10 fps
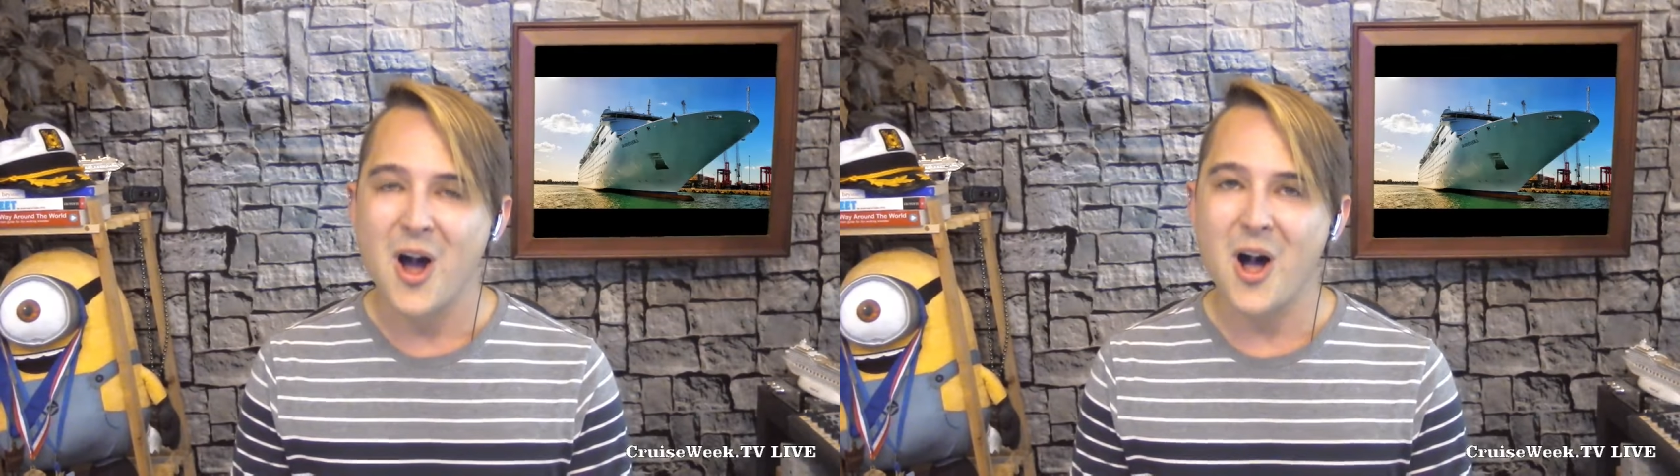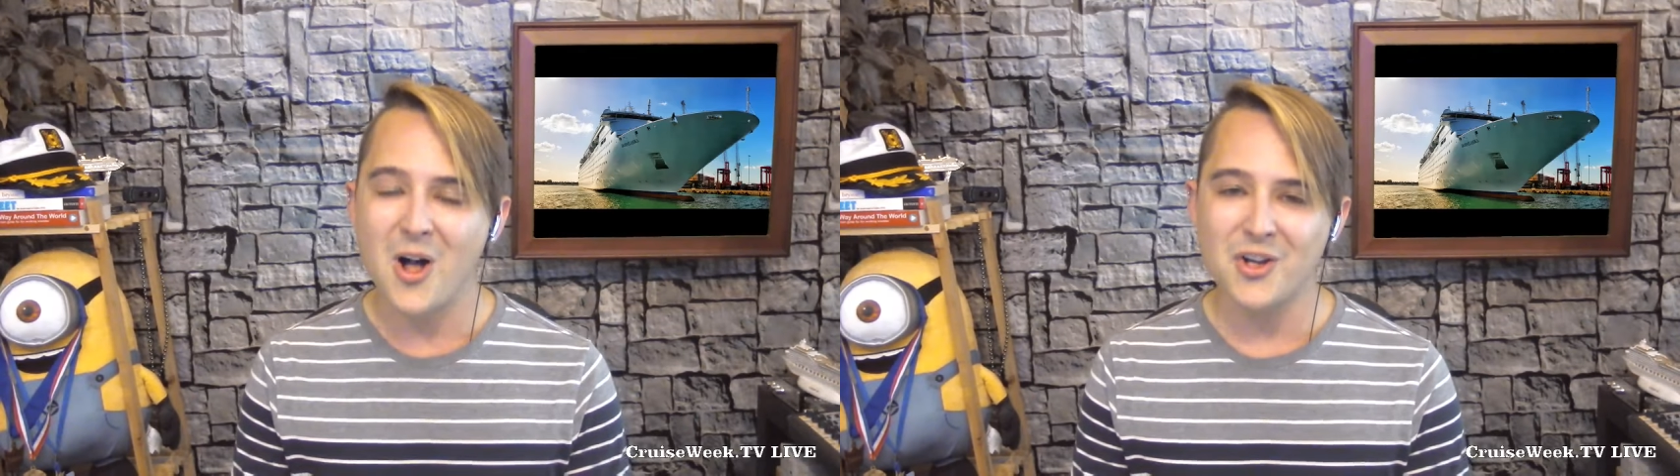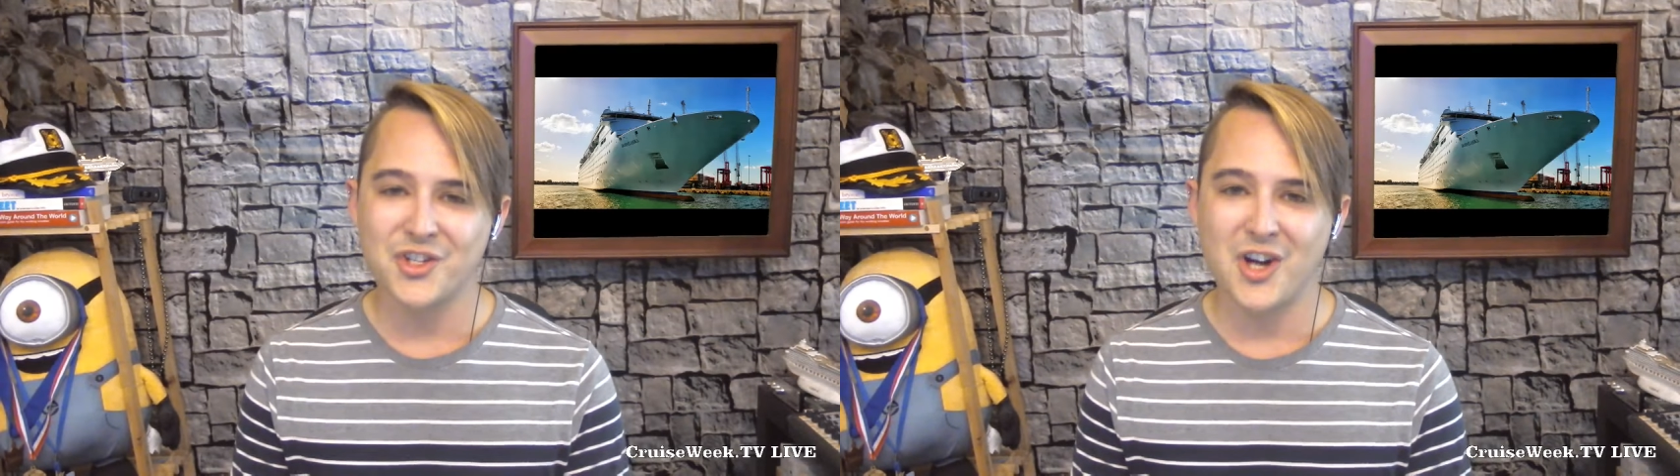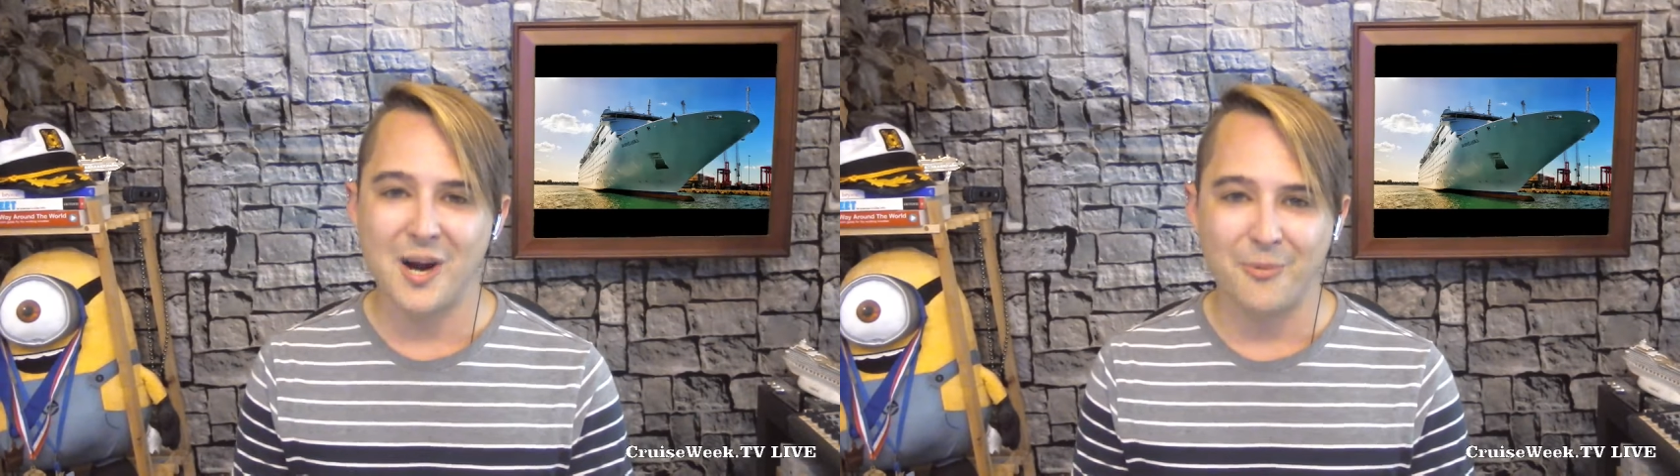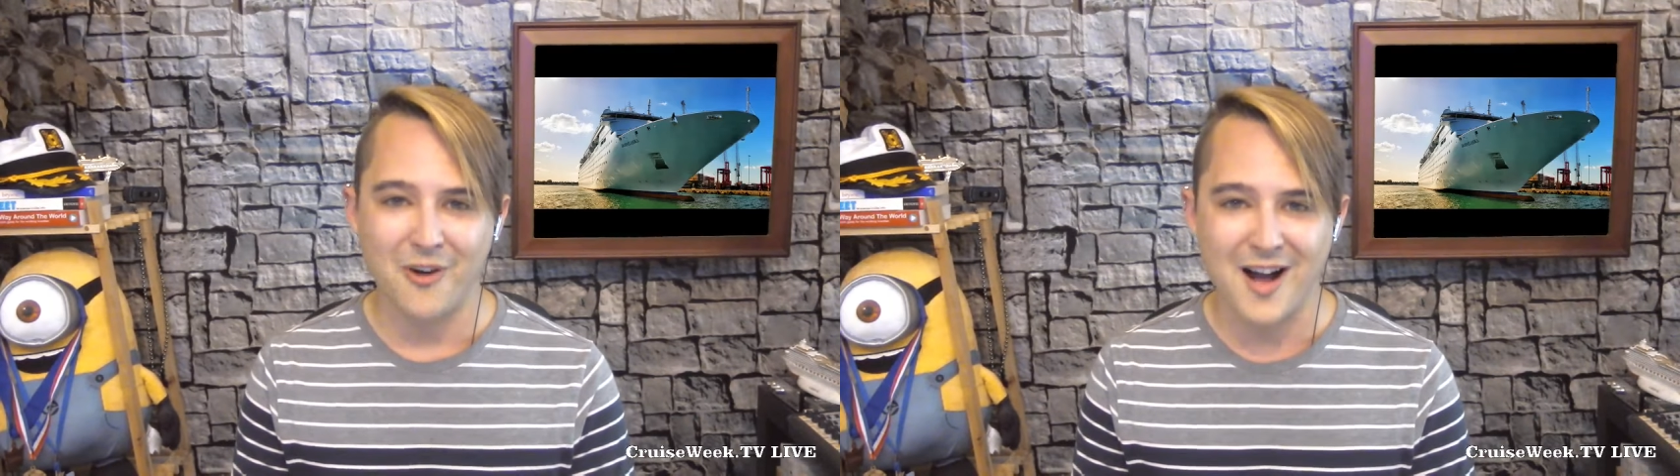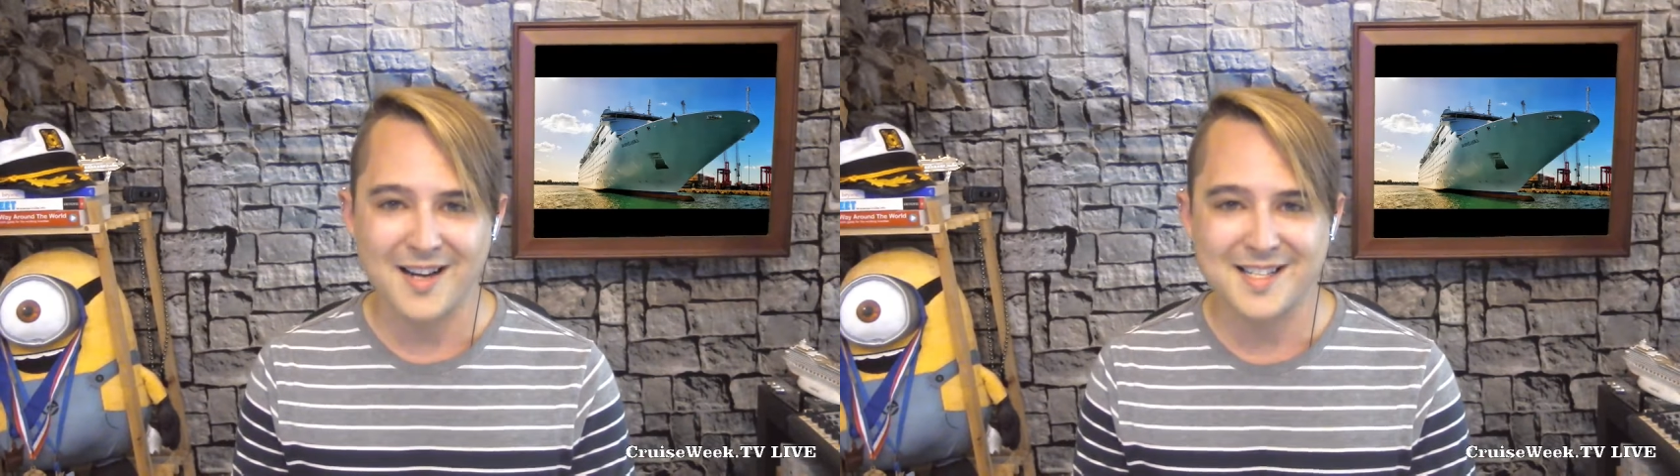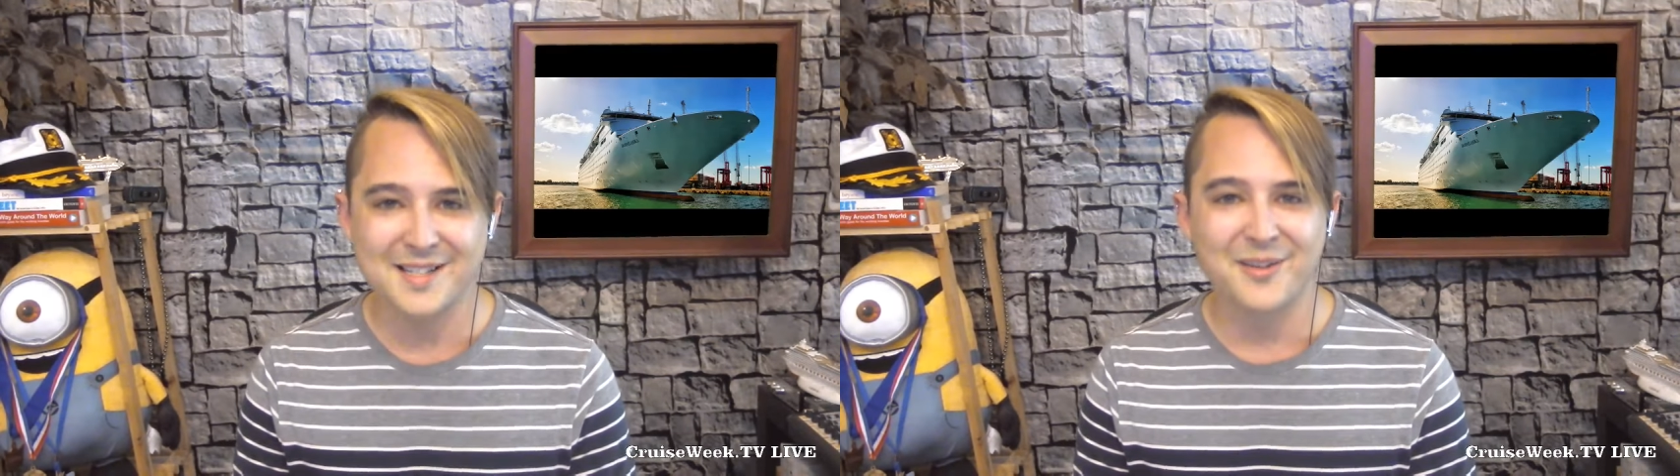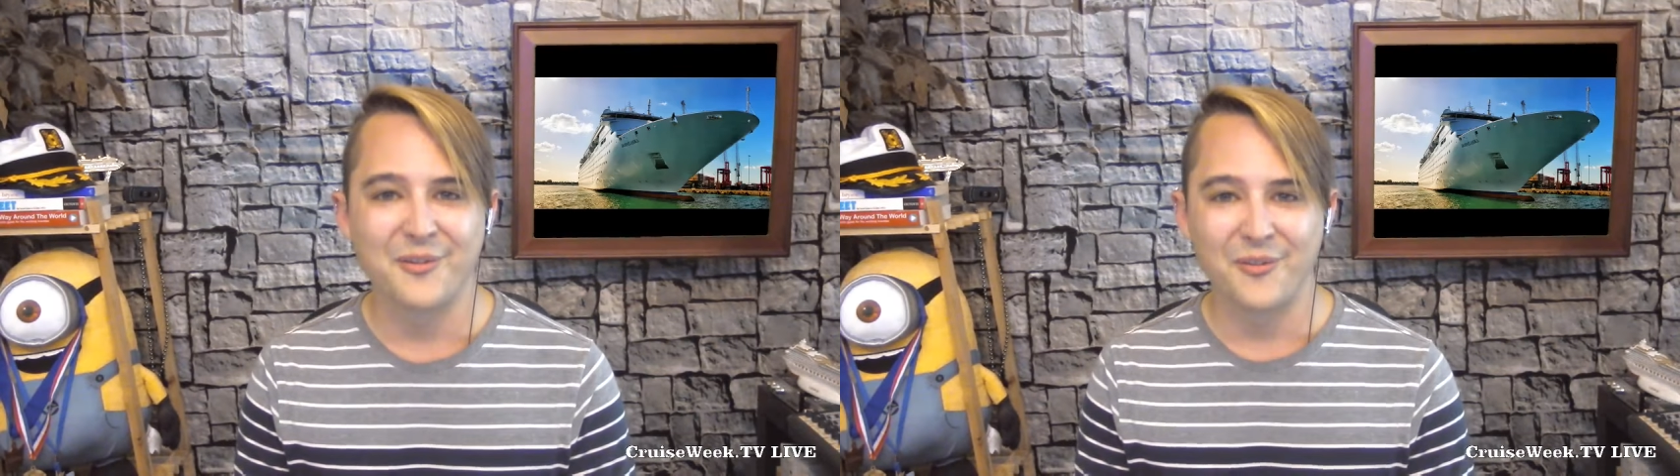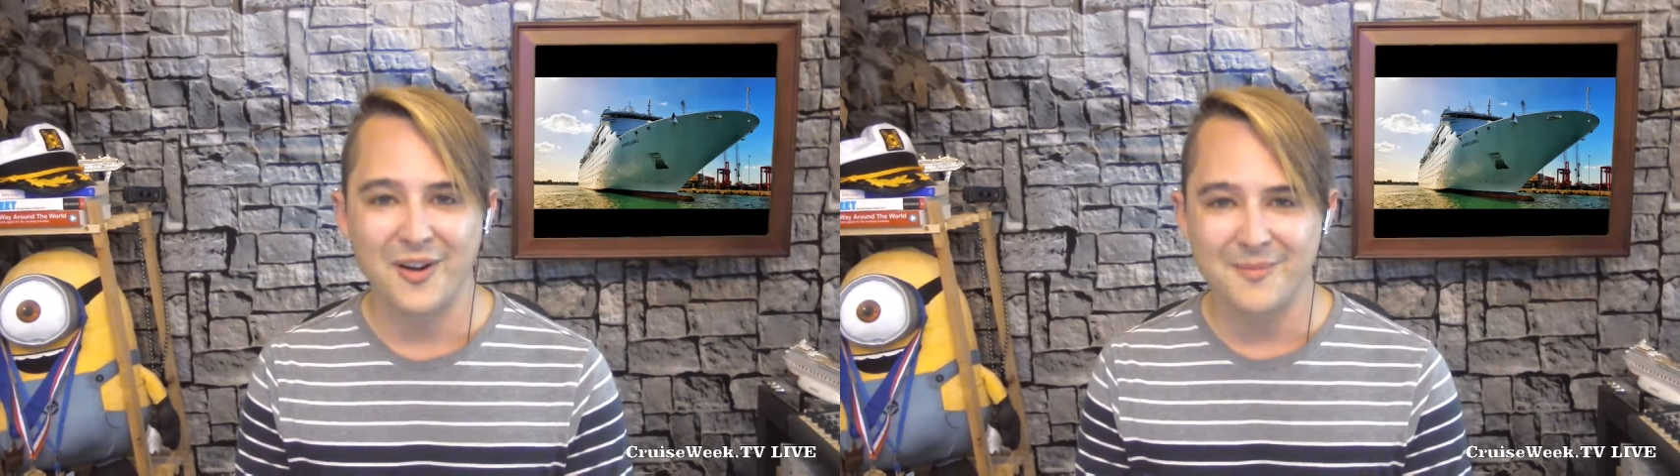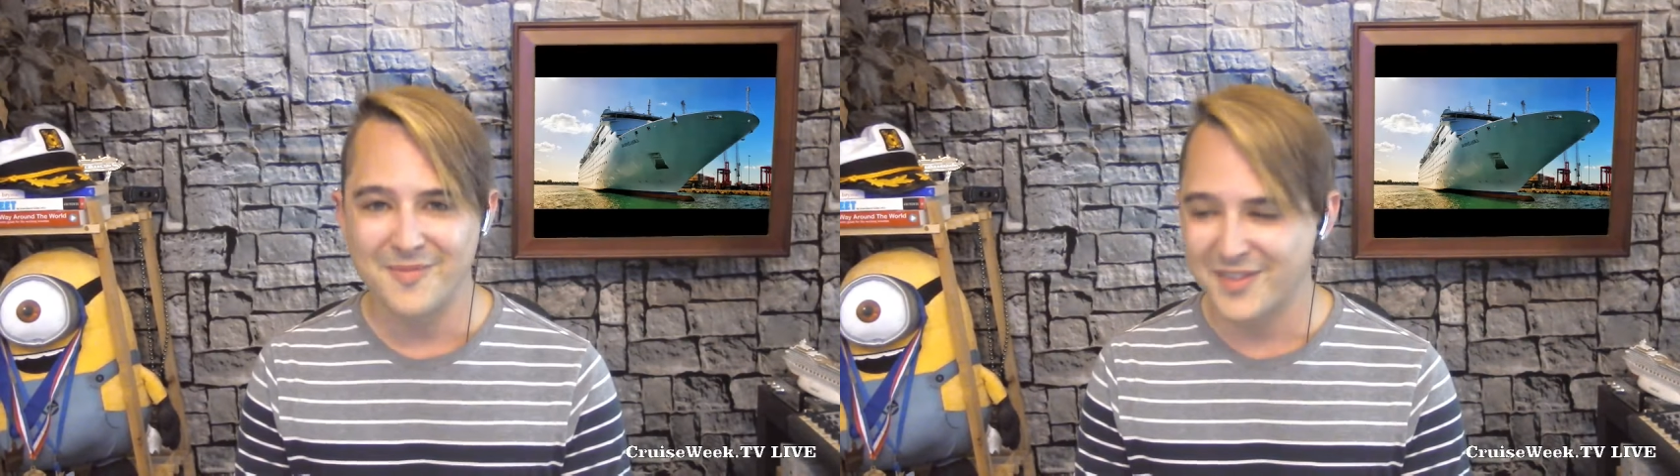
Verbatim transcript: all sharp rocks from